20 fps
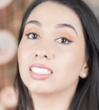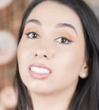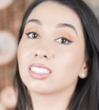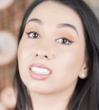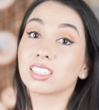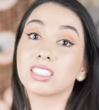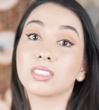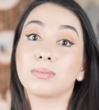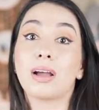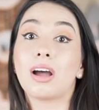It
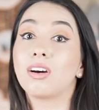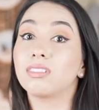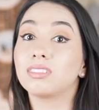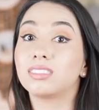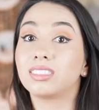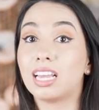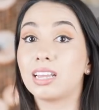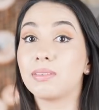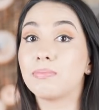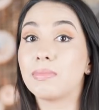took us about
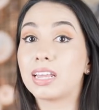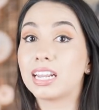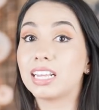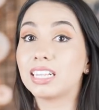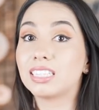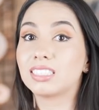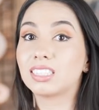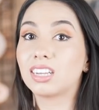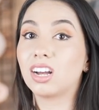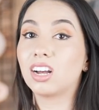10
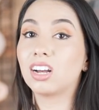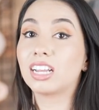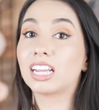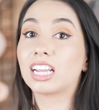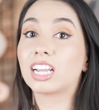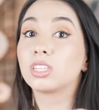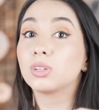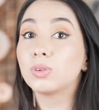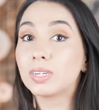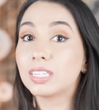minutes, uh,
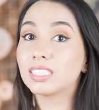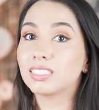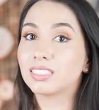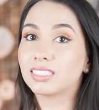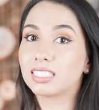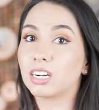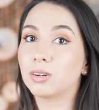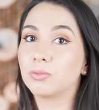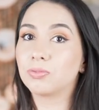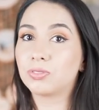including the
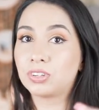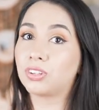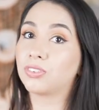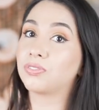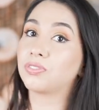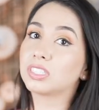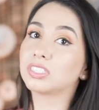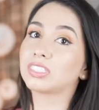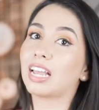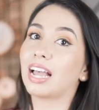setup for the first